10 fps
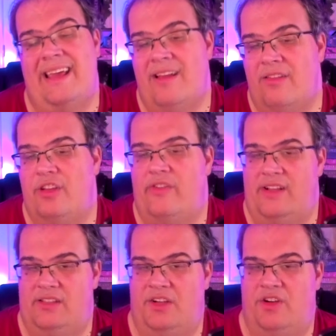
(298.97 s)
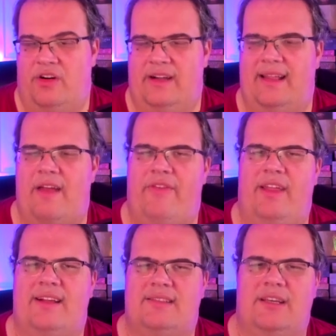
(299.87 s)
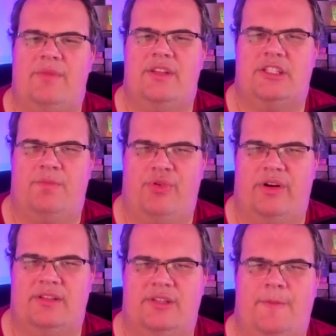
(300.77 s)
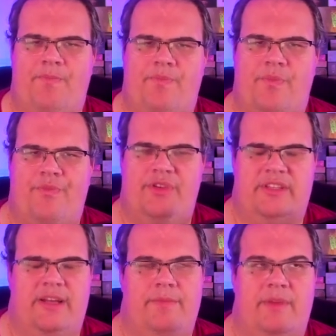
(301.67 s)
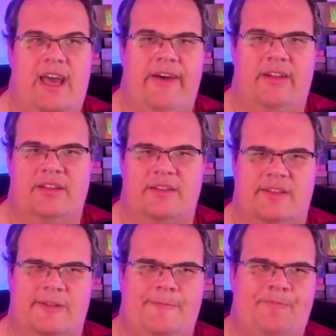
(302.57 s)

interesting card, and I feel like some of the supports for some characters